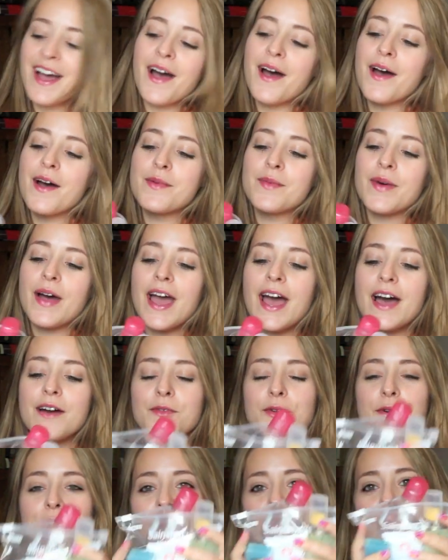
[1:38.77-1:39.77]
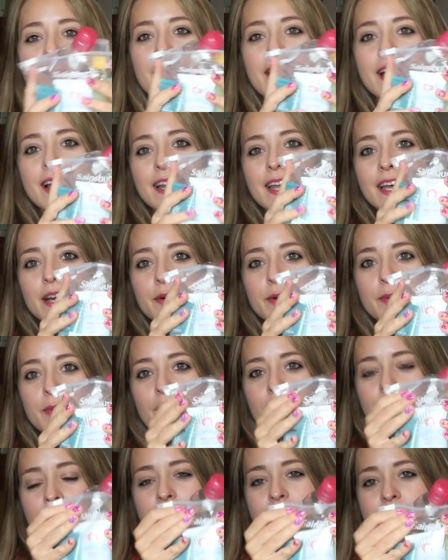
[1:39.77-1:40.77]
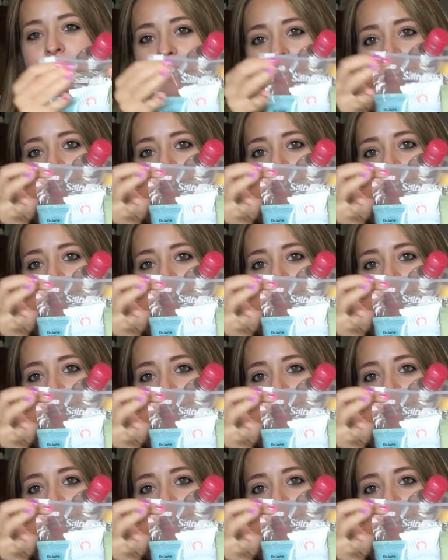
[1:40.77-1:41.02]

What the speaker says: I have all of my liquid products